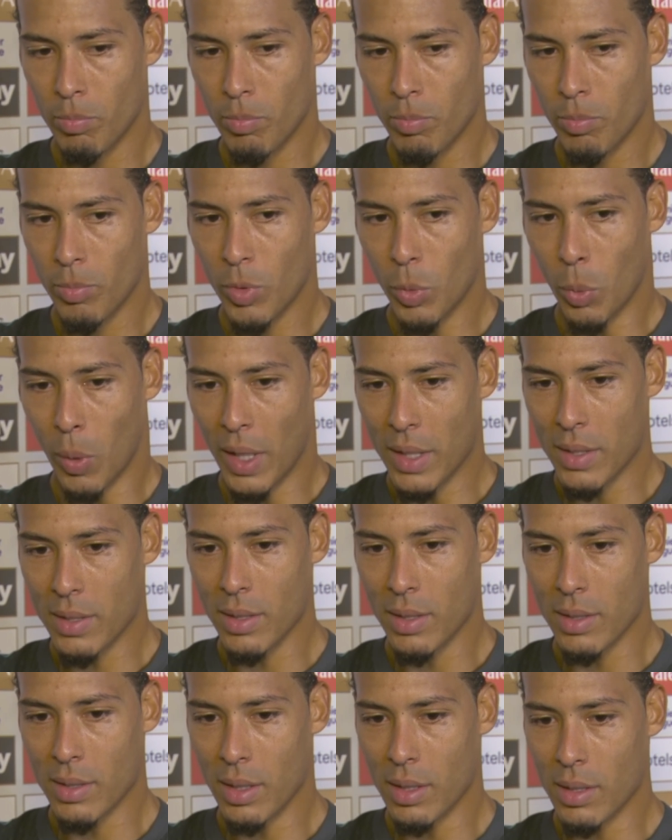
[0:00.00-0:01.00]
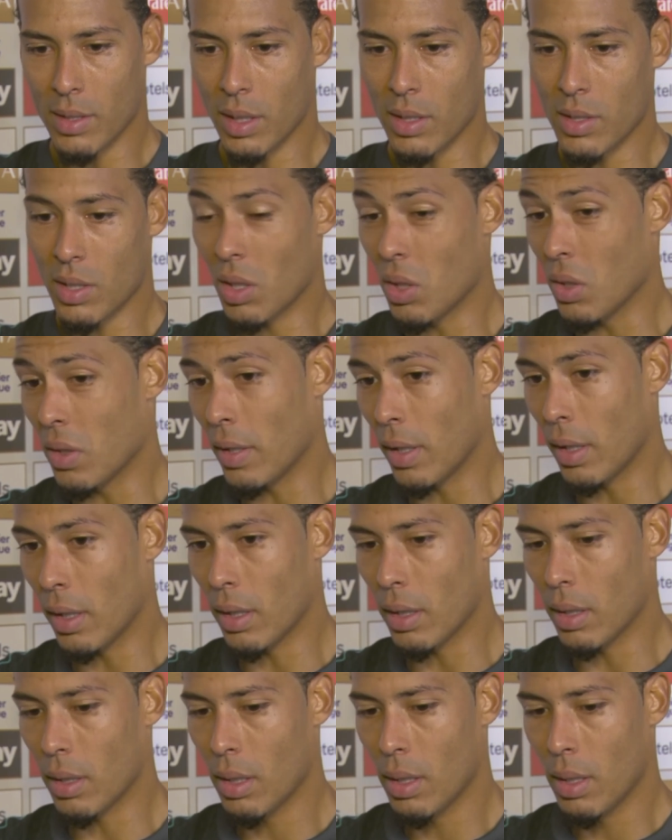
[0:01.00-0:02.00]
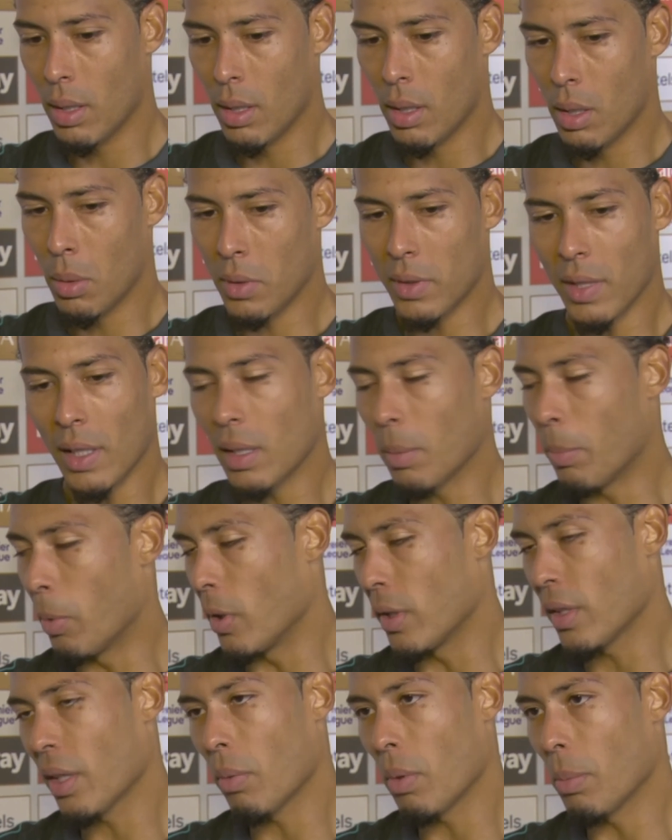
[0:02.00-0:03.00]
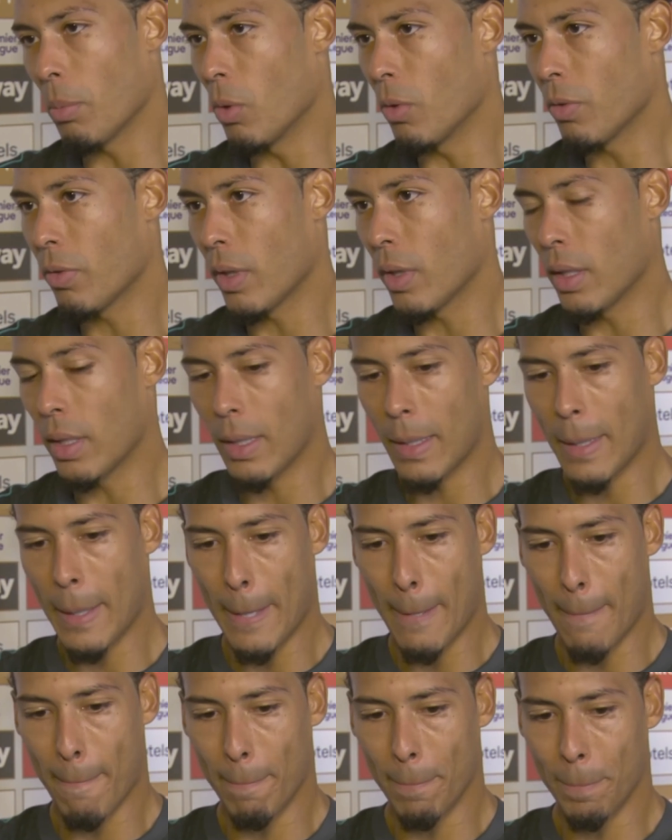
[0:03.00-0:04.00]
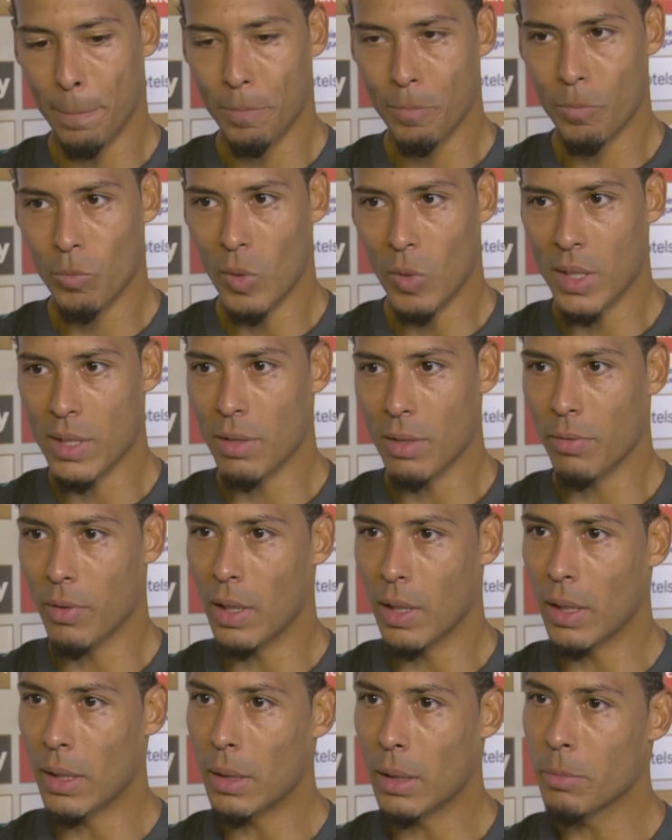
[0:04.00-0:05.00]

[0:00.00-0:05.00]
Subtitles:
twice is a good thing. And we take the point that we move. And that's the feeling now.